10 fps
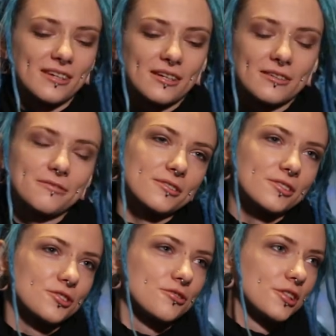I
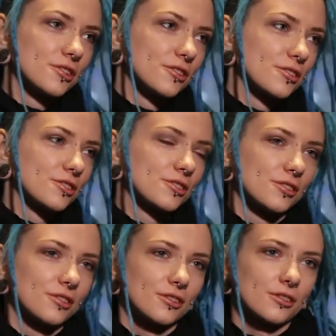think the trainings
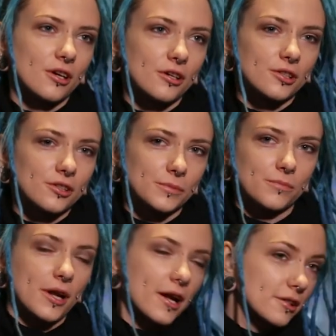are really
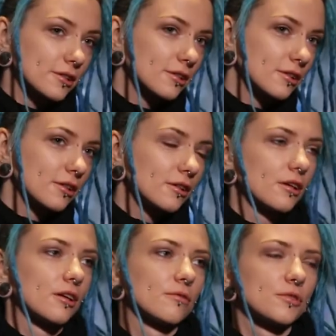practical
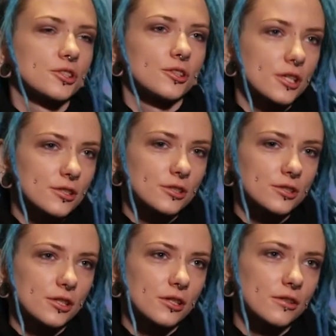and was
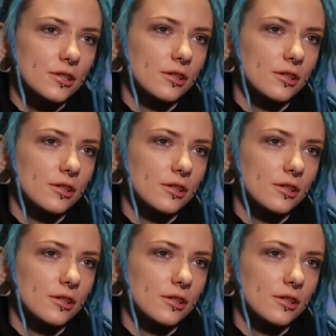necessary.